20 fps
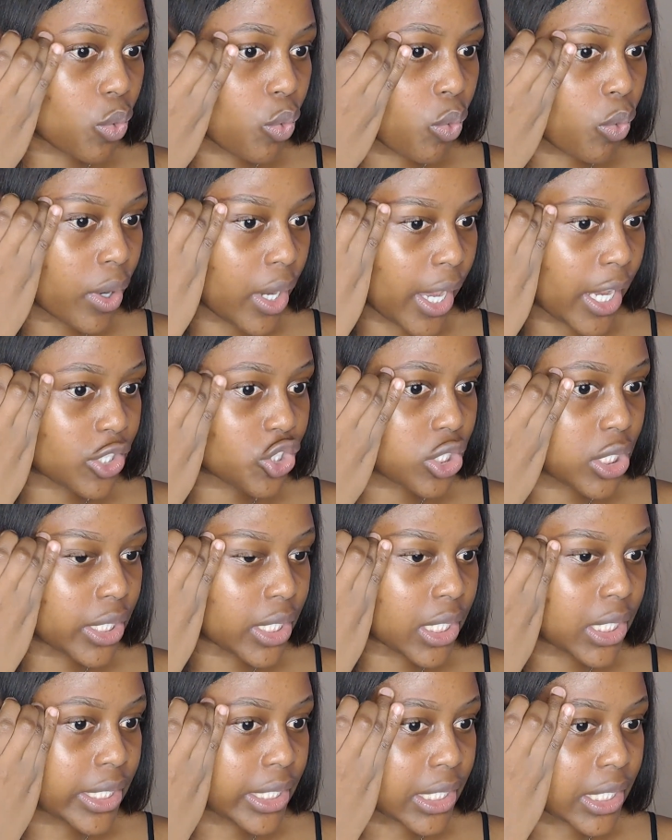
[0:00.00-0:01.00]
or actually
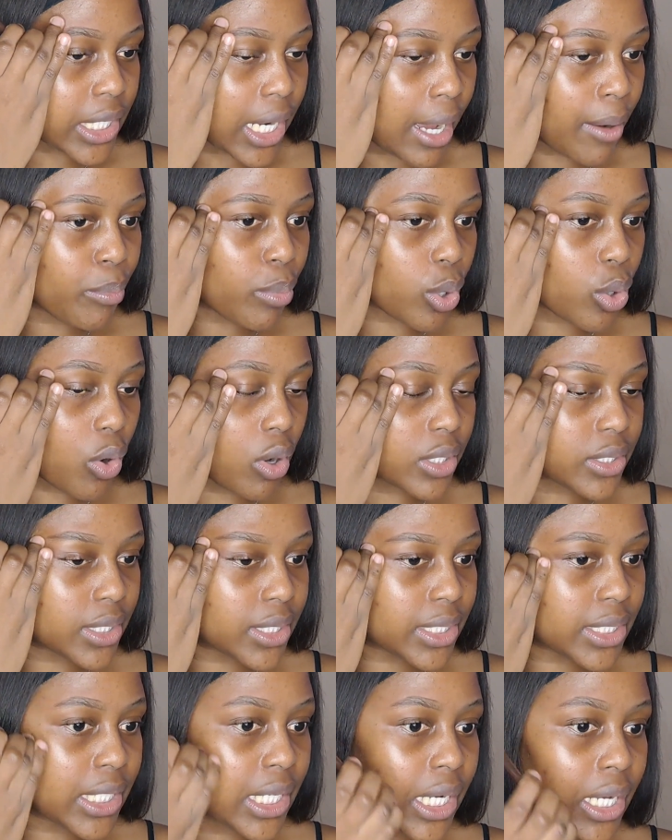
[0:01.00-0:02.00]
clean it up with
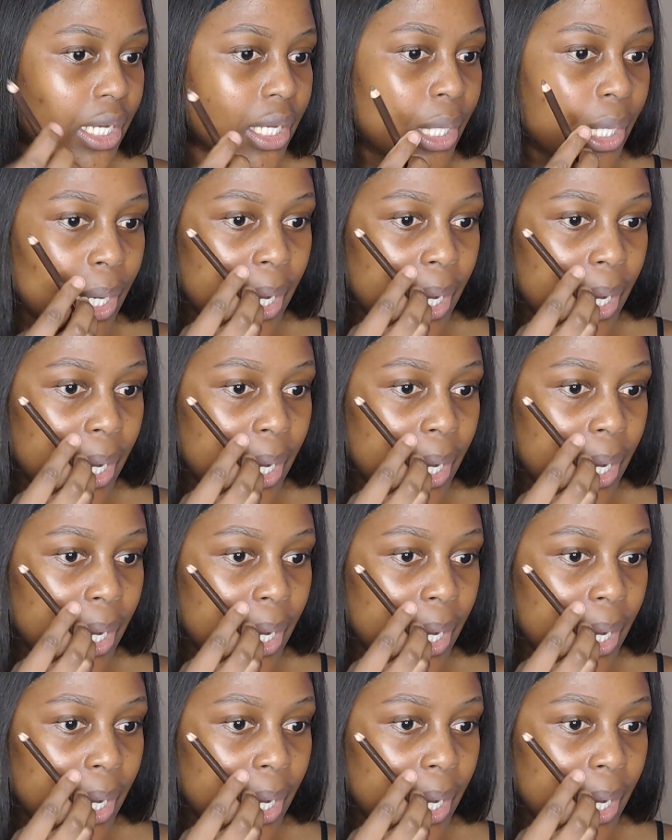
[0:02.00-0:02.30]
concealer,